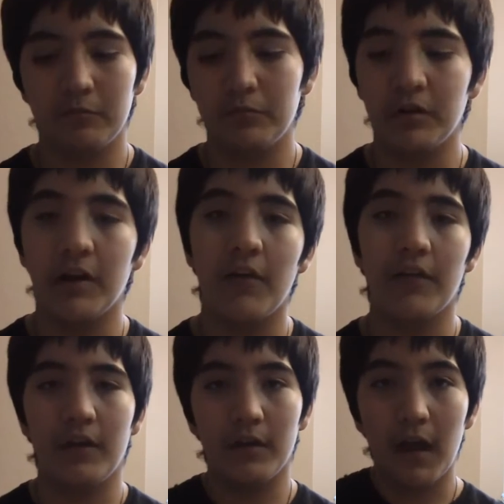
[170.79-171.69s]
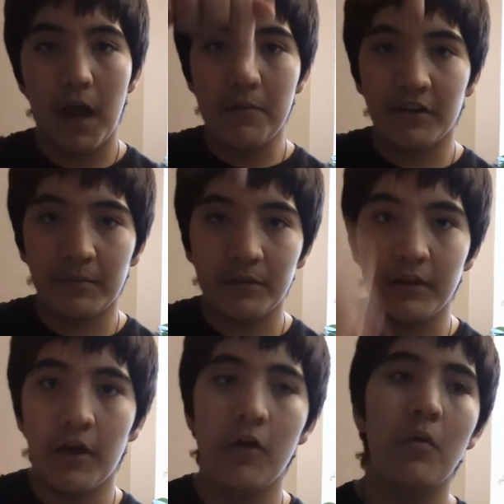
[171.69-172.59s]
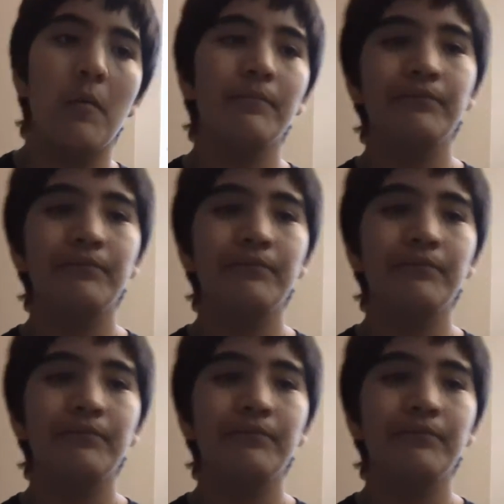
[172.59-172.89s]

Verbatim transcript: Put it on the comments below